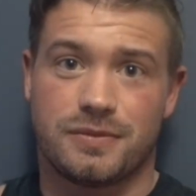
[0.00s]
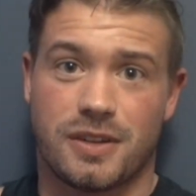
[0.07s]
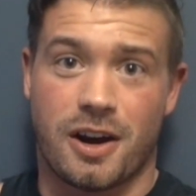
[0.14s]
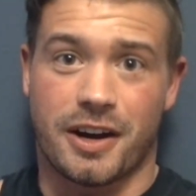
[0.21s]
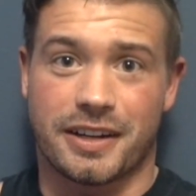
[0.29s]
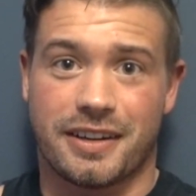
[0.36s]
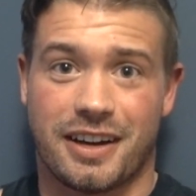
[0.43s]

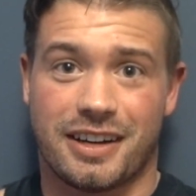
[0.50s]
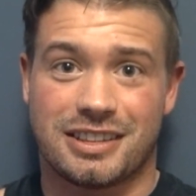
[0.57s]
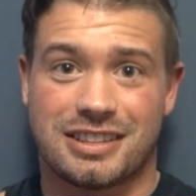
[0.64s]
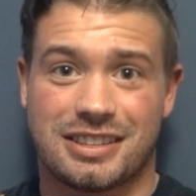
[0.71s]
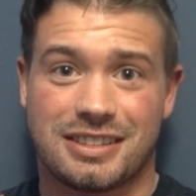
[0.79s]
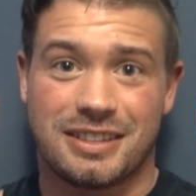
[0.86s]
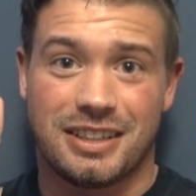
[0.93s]
Alright
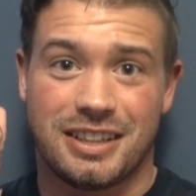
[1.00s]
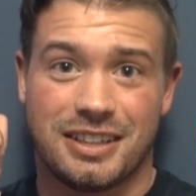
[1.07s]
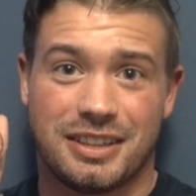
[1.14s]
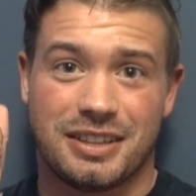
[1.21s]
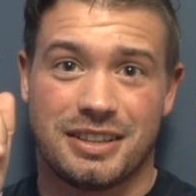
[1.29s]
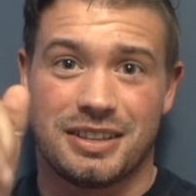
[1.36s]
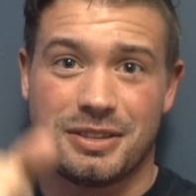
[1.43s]
guys,
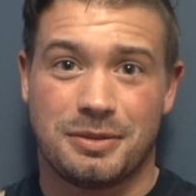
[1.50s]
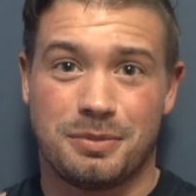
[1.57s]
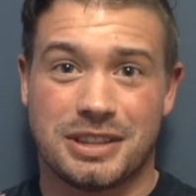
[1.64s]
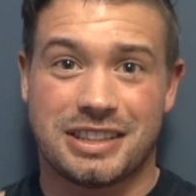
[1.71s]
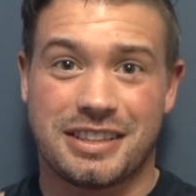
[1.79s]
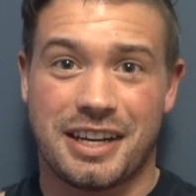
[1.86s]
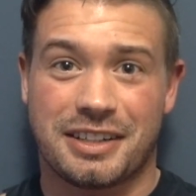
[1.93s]

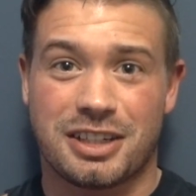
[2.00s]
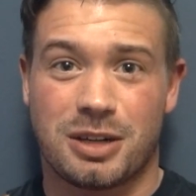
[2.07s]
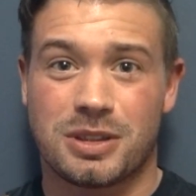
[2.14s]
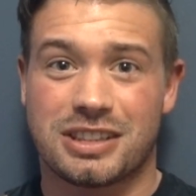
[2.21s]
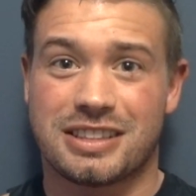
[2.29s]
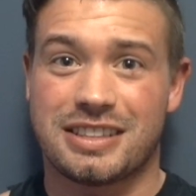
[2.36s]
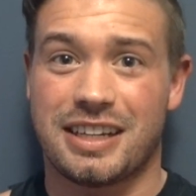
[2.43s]
mistake
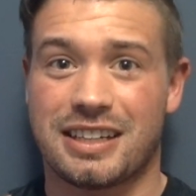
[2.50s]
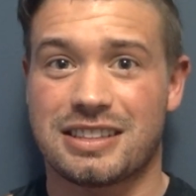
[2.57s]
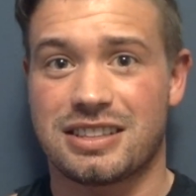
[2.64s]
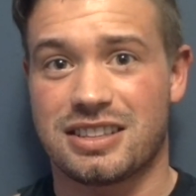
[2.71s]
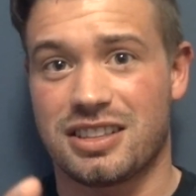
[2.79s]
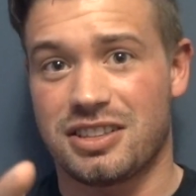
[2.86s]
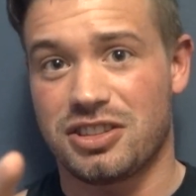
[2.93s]
number
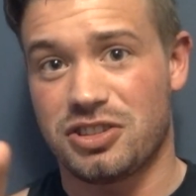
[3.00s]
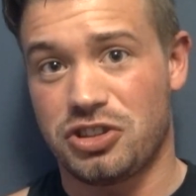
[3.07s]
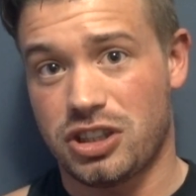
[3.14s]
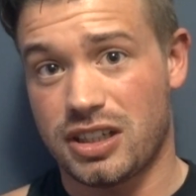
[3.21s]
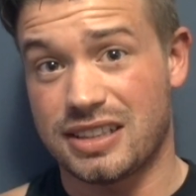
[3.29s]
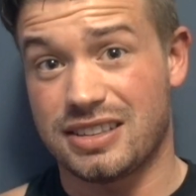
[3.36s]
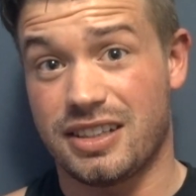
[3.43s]
6,
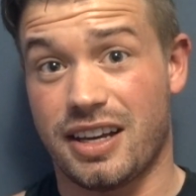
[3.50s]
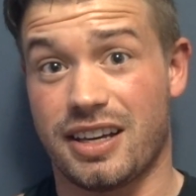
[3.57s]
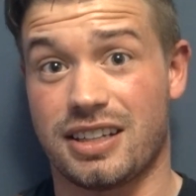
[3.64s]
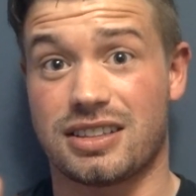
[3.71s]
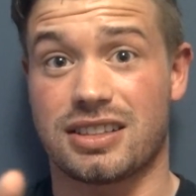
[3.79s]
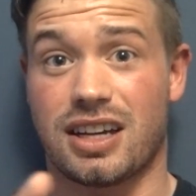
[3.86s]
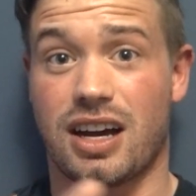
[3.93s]
cheat
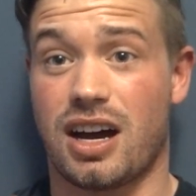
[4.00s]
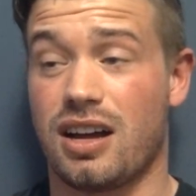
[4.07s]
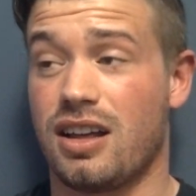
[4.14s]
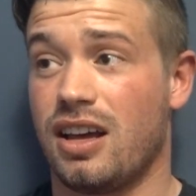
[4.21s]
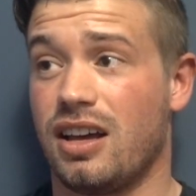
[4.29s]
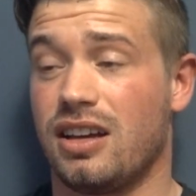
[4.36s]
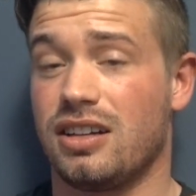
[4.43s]
days.
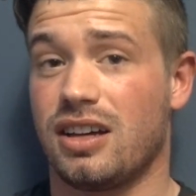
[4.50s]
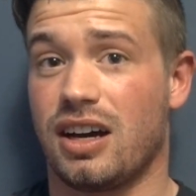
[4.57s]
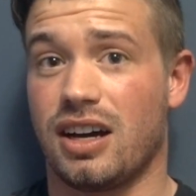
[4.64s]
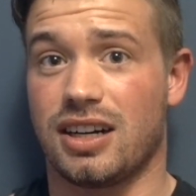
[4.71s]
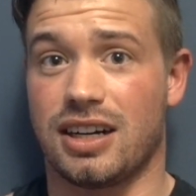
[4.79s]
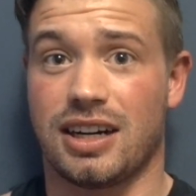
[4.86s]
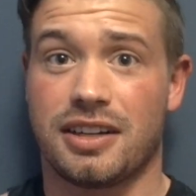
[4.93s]

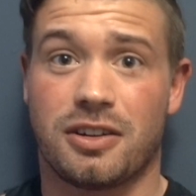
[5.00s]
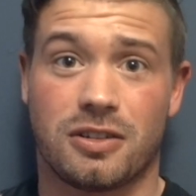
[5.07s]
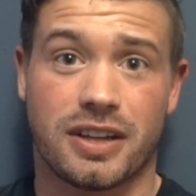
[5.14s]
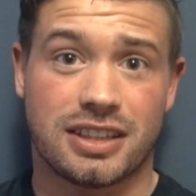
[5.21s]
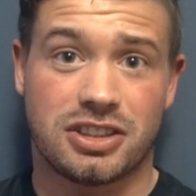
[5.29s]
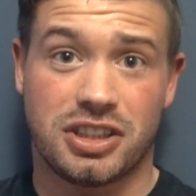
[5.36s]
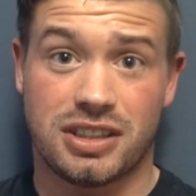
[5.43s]
I don't
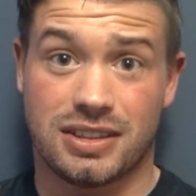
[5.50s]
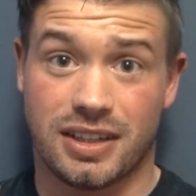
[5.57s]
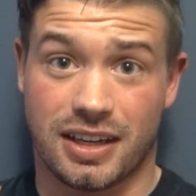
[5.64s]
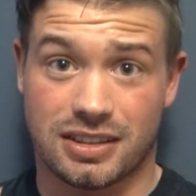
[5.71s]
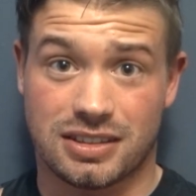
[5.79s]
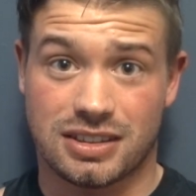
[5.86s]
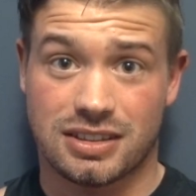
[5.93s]
like cheat
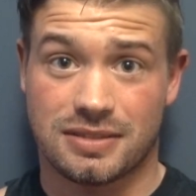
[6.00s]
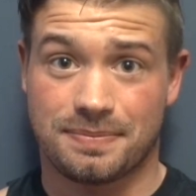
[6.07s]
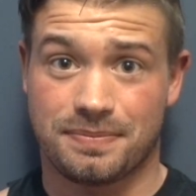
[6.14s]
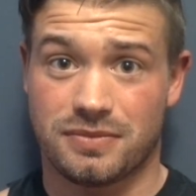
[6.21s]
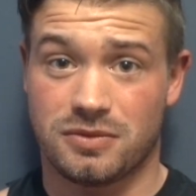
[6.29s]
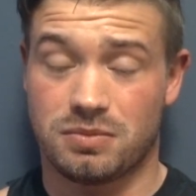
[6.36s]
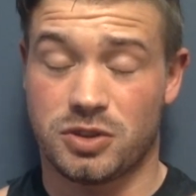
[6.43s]
days.
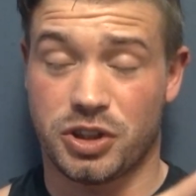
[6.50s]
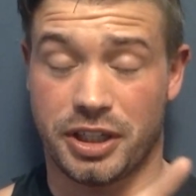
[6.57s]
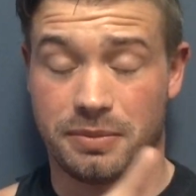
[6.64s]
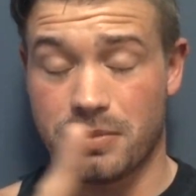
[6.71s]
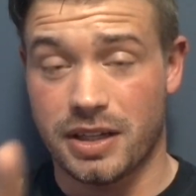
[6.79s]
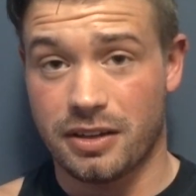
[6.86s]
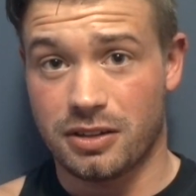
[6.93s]

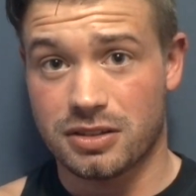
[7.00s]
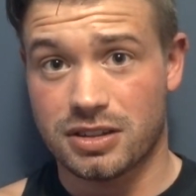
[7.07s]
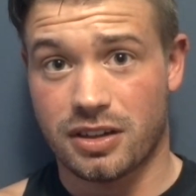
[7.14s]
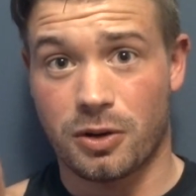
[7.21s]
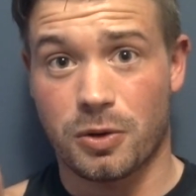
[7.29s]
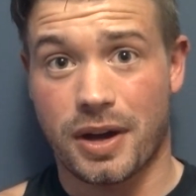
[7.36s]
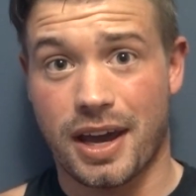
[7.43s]
Cheat meals
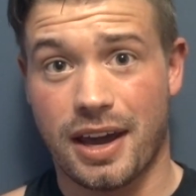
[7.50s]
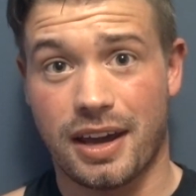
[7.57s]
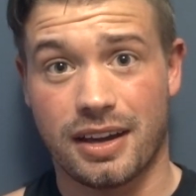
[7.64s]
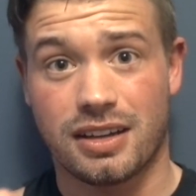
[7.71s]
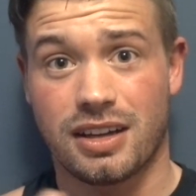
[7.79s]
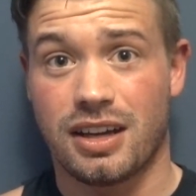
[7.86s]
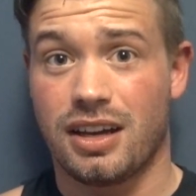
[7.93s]
are
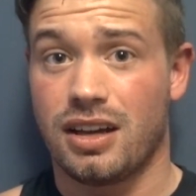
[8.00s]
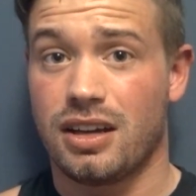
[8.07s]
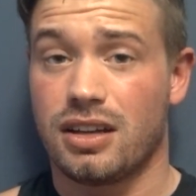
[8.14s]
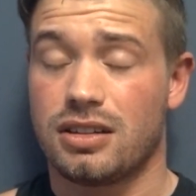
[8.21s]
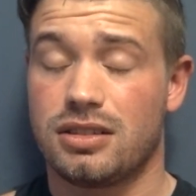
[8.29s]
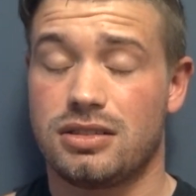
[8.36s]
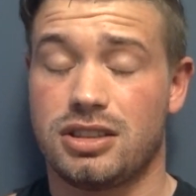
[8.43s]
okay.
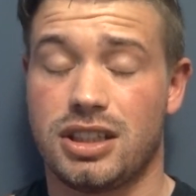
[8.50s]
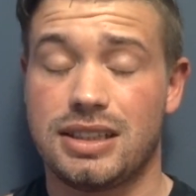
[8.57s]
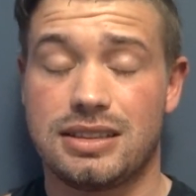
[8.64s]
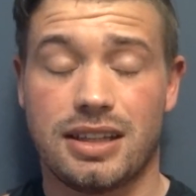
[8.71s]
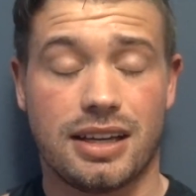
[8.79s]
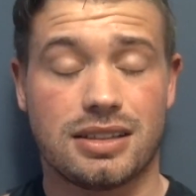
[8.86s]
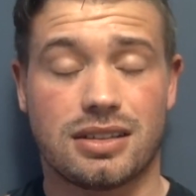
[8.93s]

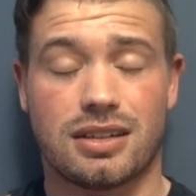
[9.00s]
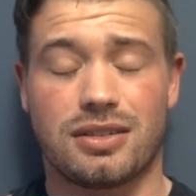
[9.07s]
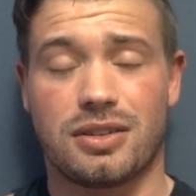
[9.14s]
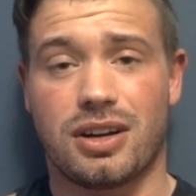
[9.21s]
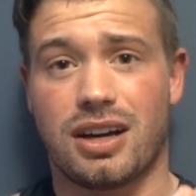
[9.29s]
Cheat days are,